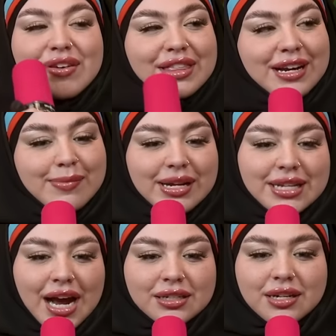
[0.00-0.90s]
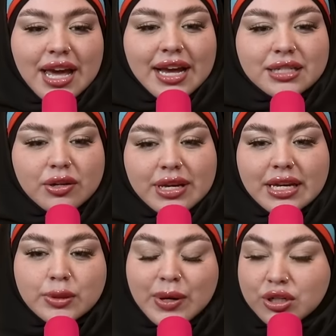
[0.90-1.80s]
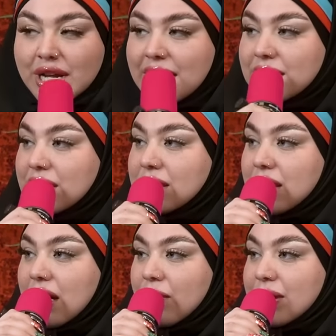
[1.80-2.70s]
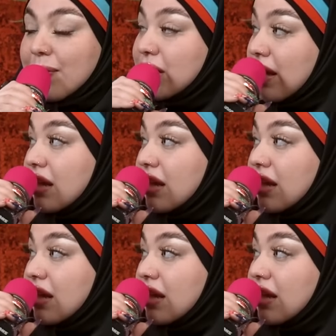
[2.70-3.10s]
have a theory about Dr. K. So he specializes uh, with mental